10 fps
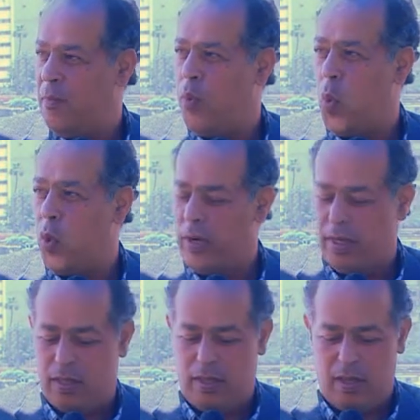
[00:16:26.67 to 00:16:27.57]

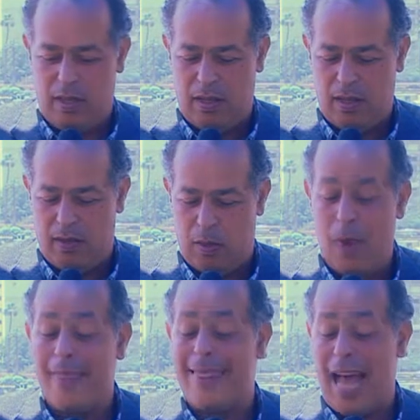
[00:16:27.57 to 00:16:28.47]
poorest
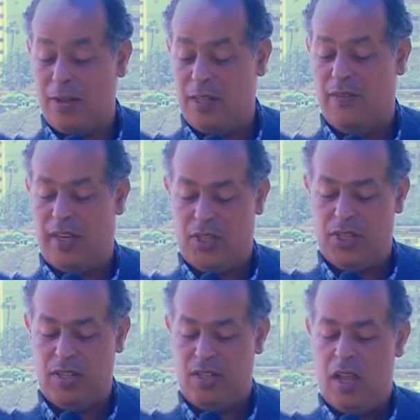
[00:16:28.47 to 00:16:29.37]
1,000
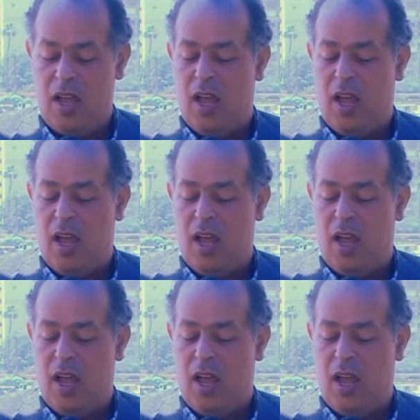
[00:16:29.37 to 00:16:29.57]
villages.